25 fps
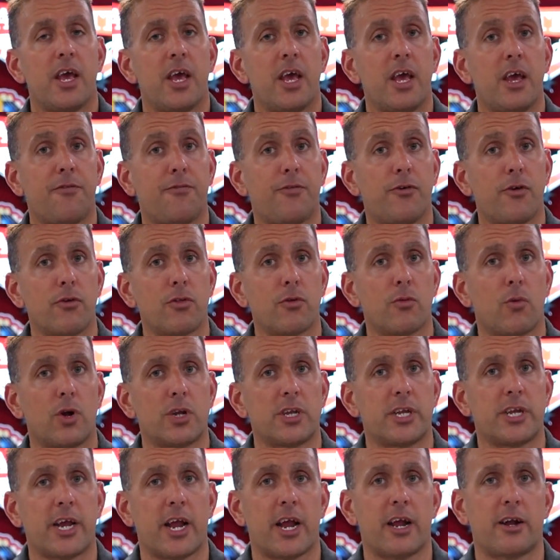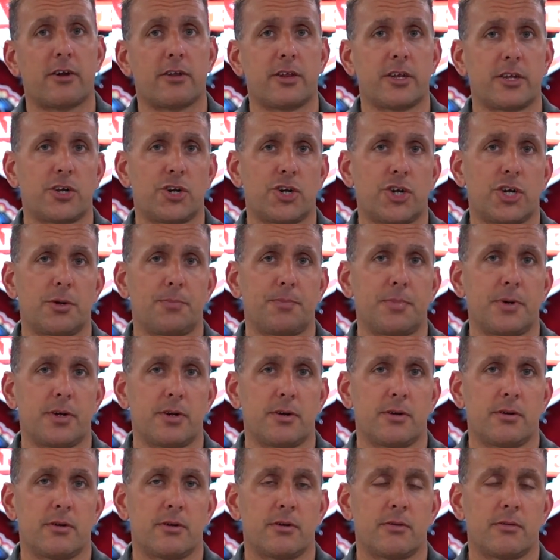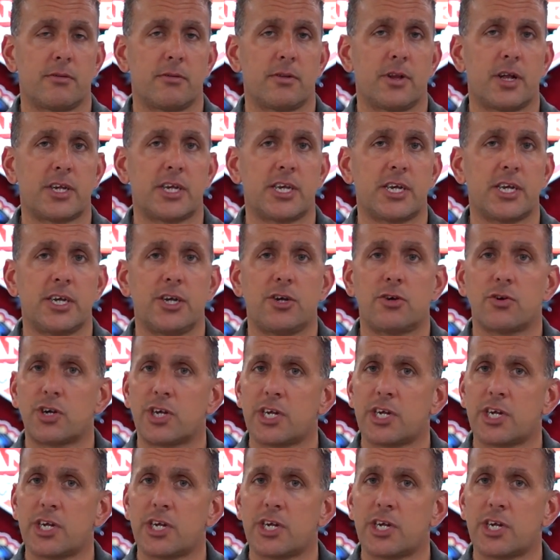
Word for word: If you're the one handling the shipping, let's say you're